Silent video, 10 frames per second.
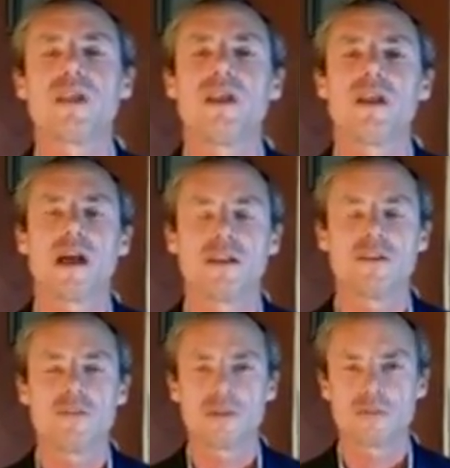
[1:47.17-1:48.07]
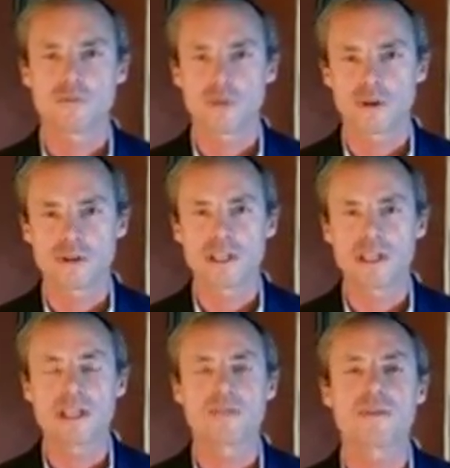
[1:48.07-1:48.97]
On November
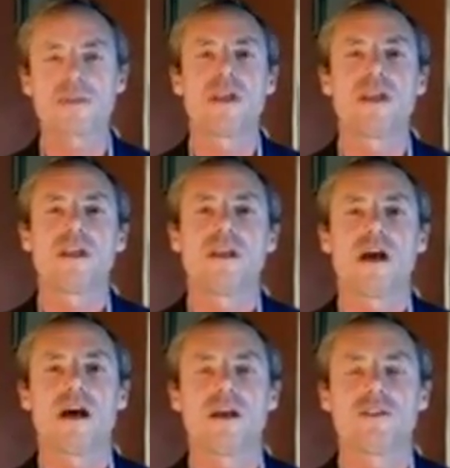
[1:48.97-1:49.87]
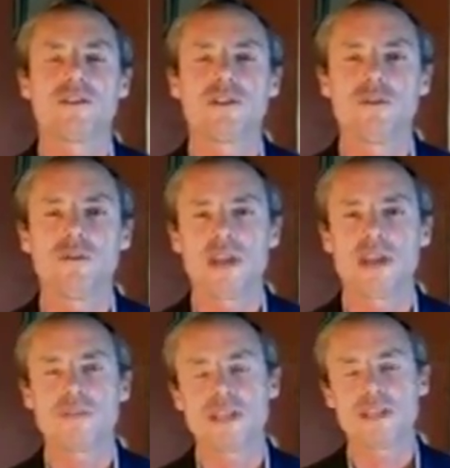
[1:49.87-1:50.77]
14th, two
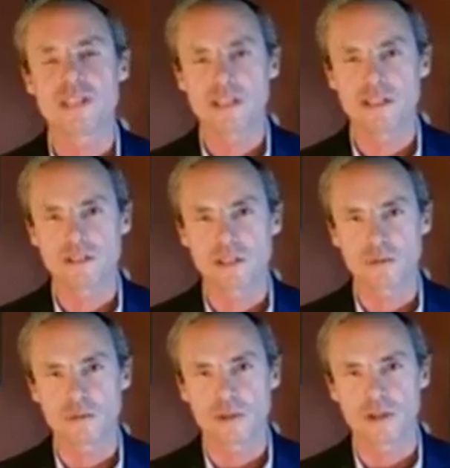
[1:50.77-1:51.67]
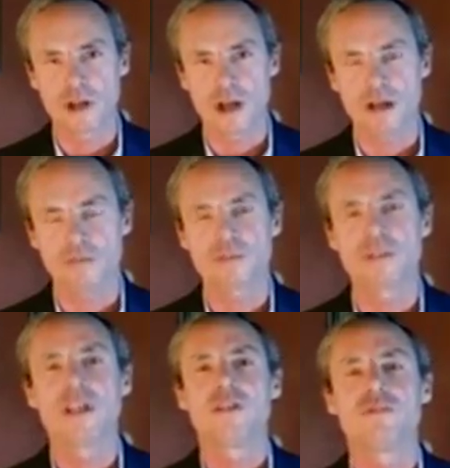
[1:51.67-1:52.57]
F-18s that were aloft,
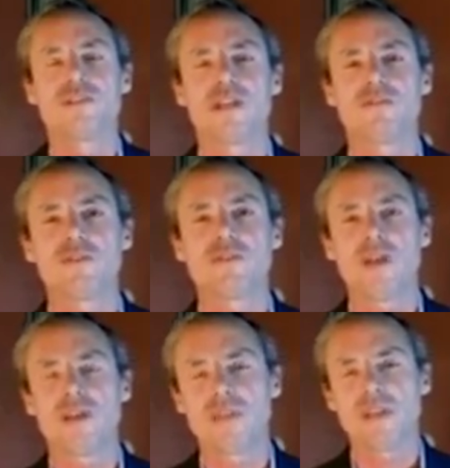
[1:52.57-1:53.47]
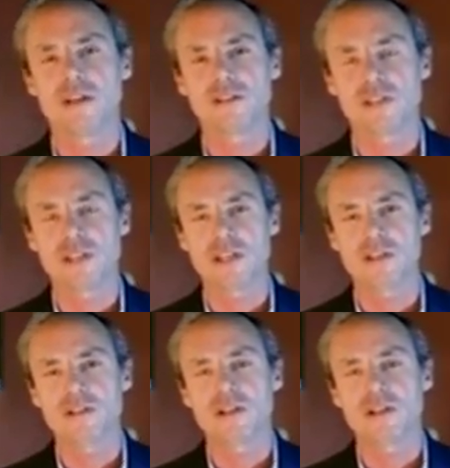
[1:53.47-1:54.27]
which have two aviators each,